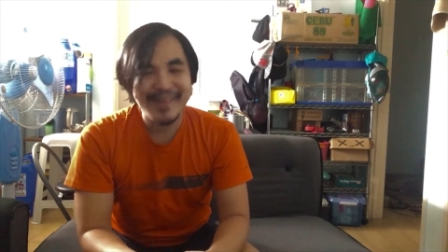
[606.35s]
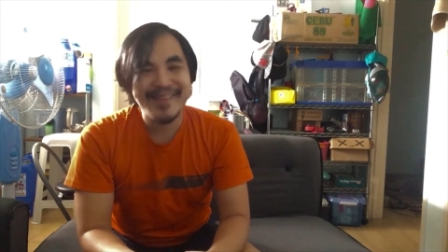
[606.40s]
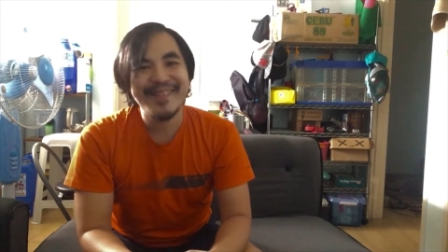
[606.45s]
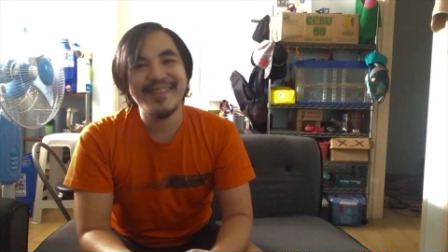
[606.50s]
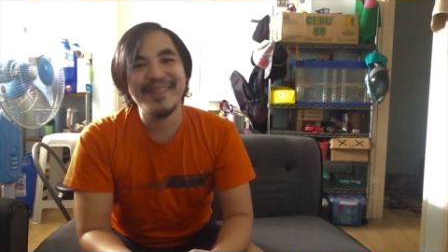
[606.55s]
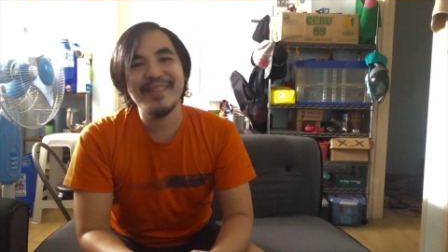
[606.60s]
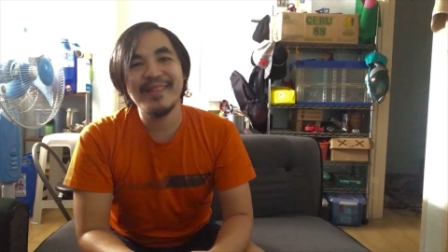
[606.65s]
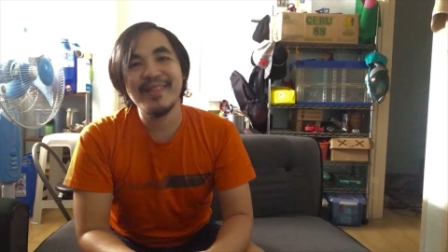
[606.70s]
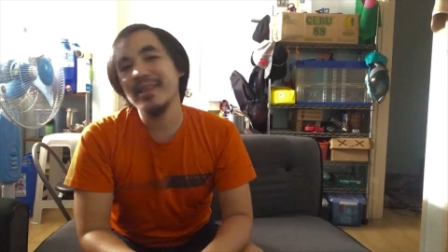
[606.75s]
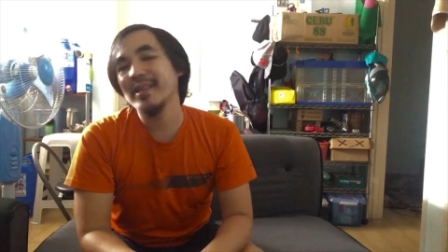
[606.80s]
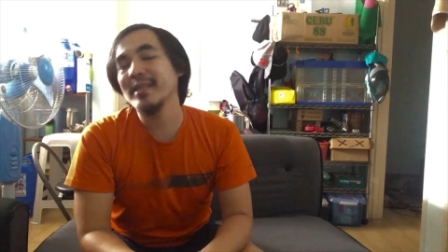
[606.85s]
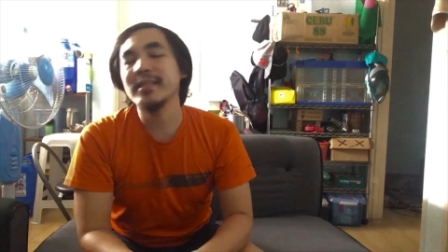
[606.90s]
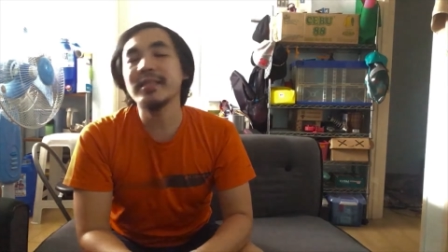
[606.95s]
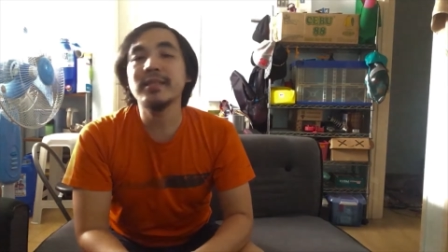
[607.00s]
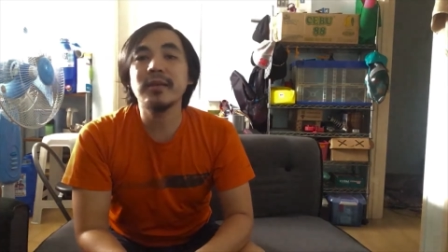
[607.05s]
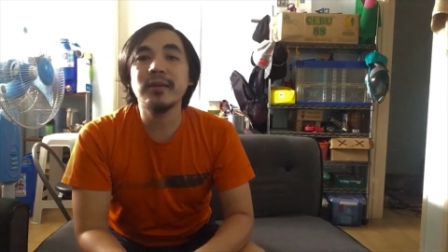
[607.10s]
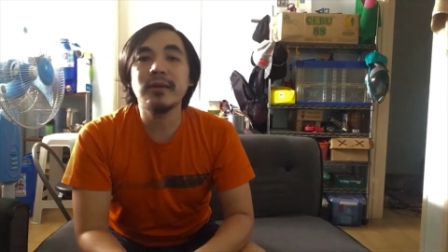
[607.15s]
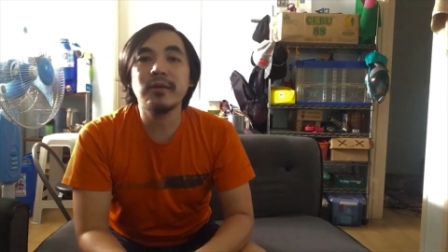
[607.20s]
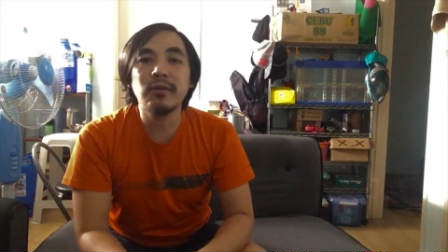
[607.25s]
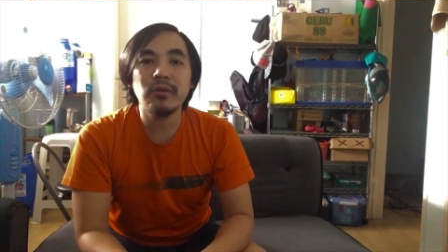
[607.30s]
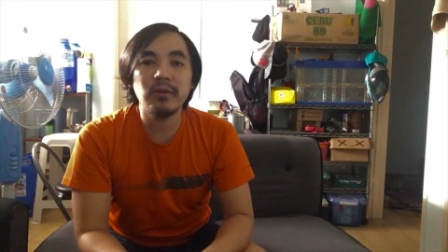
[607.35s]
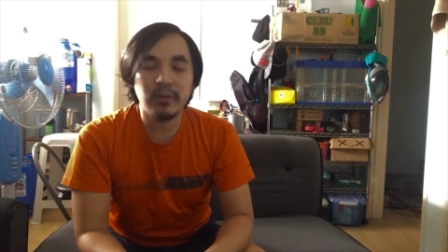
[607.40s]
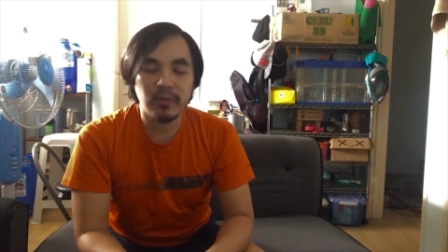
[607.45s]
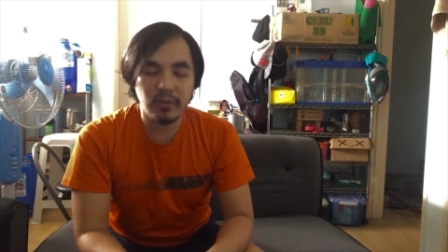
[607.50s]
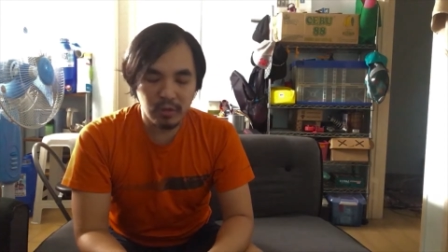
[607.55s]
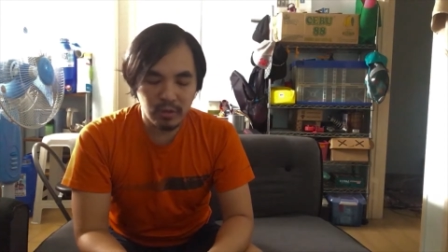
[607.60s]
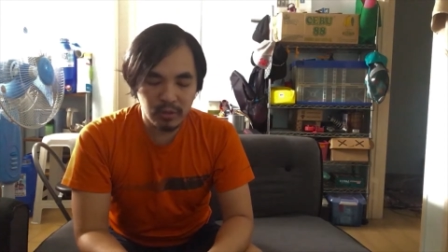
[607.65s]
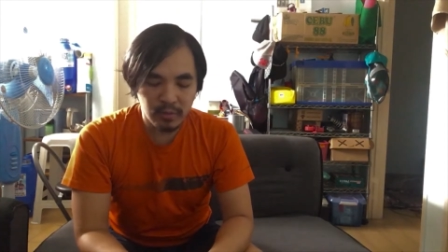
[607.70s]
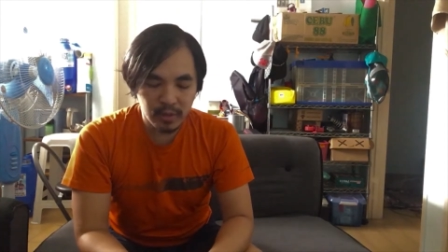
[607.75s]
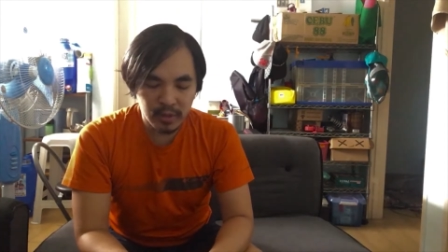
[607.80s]
This is the Oh
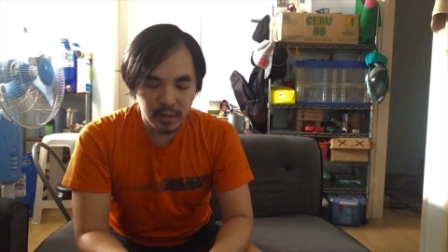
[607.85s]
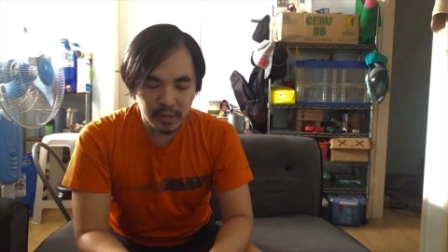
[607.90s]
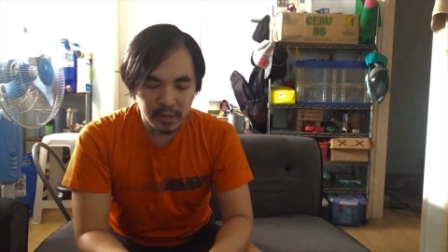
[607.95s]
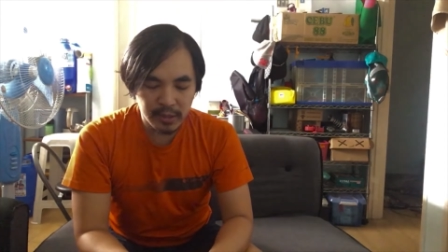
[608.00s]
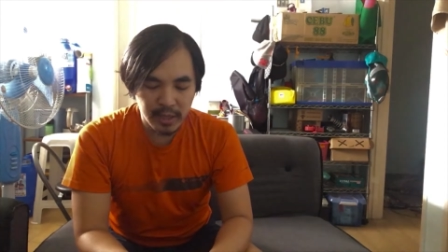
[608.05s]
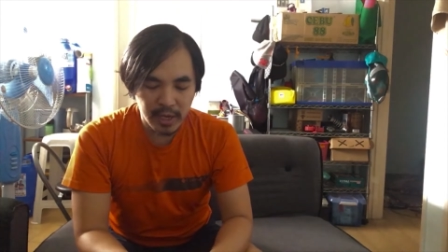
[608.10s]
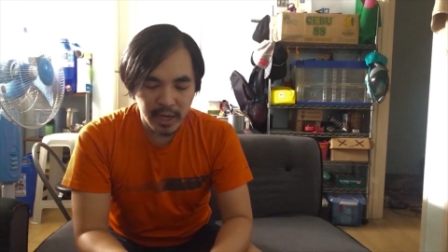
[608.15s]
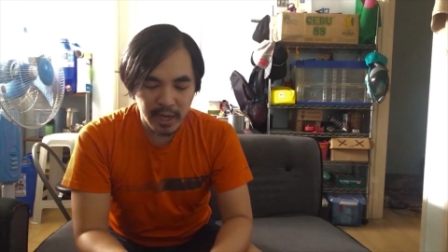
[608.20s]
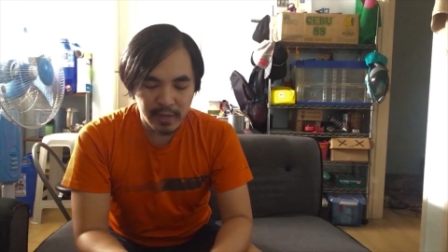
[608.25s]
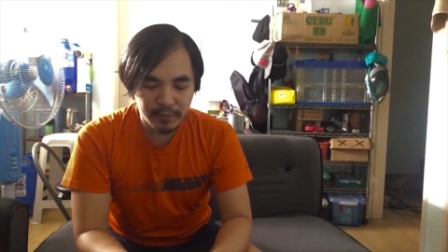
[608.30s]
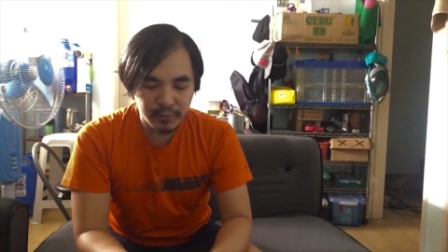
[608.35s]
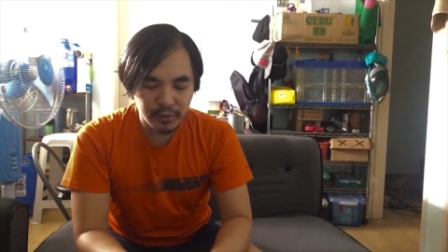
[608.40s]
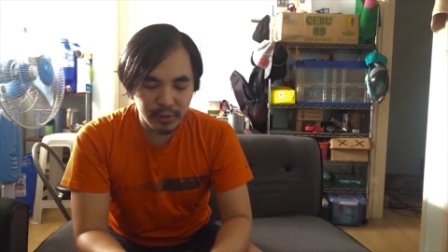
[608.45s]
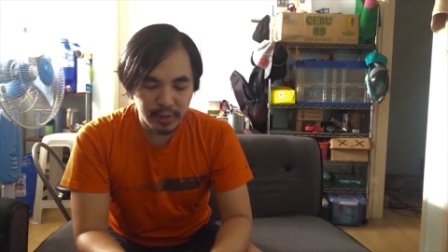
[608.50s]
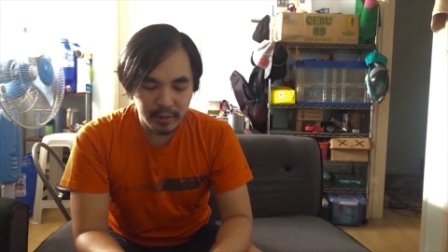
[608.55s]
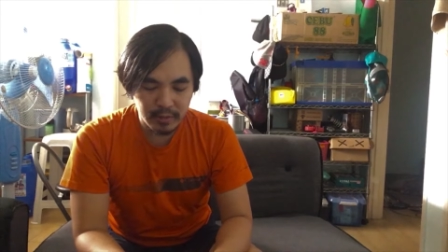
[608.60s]
My God Hype Train.